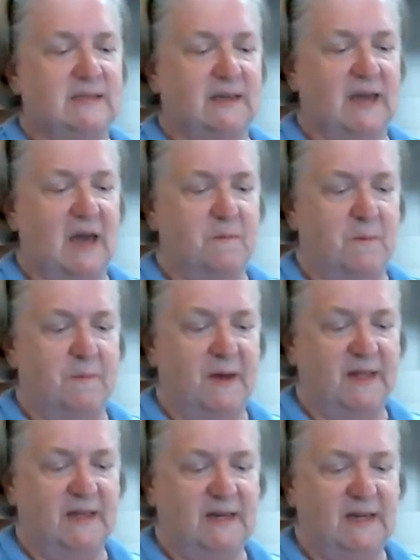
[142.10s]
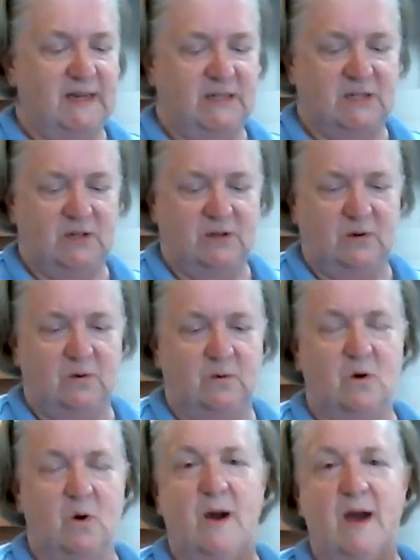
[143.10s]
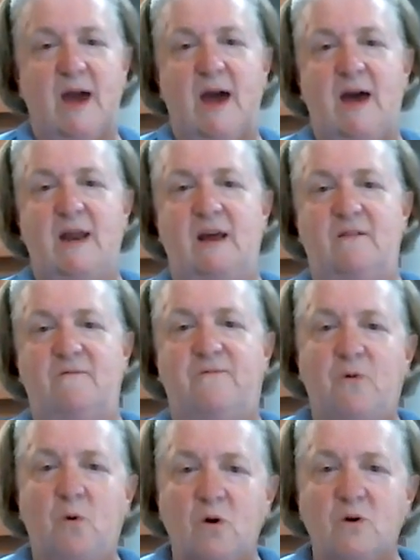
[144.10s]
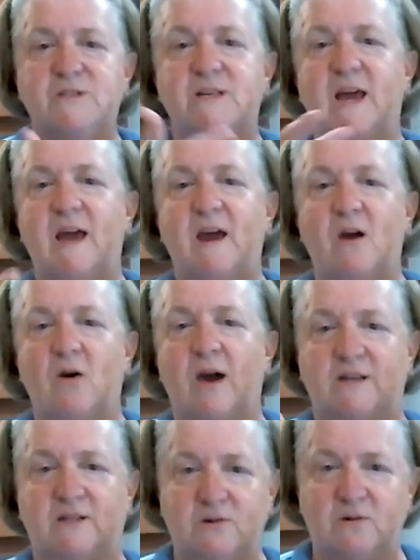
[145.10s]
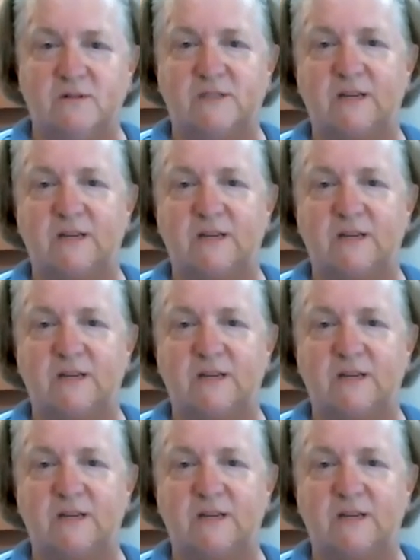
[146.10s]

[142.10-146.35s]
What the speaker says: the capability to go ahead and force air at a certain